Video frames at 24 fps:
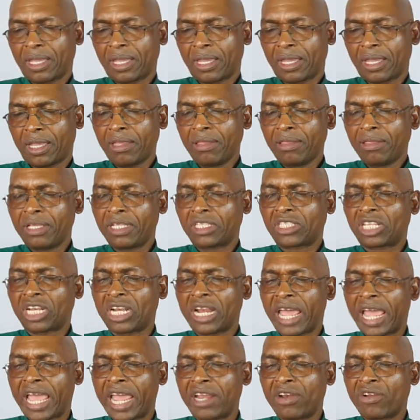in this
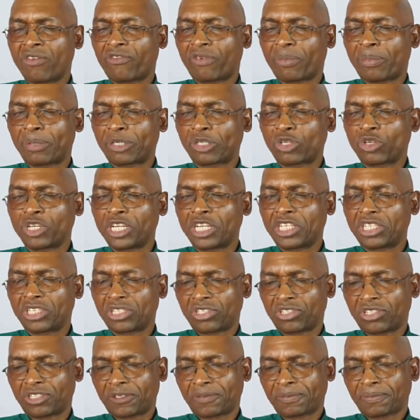land of
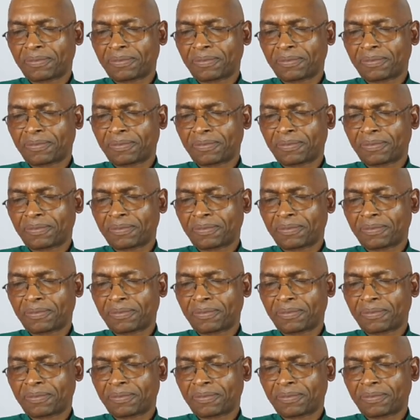opportunities,